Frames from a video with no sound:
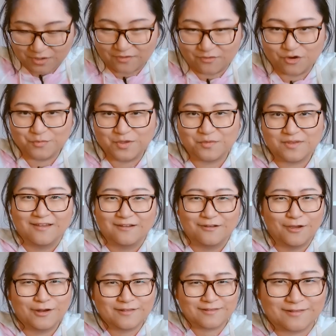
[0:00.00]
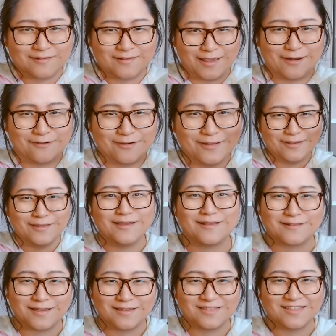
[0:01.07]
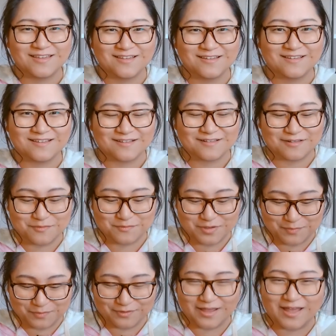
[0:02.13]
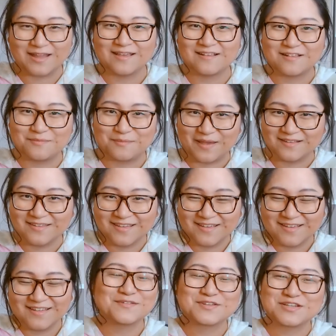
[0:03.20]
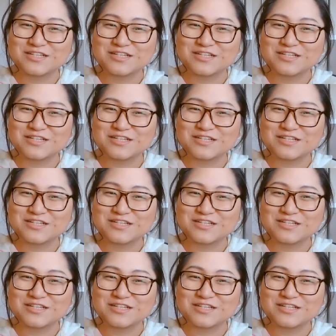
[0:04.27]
I hope it was not as scary as I think some people had expected.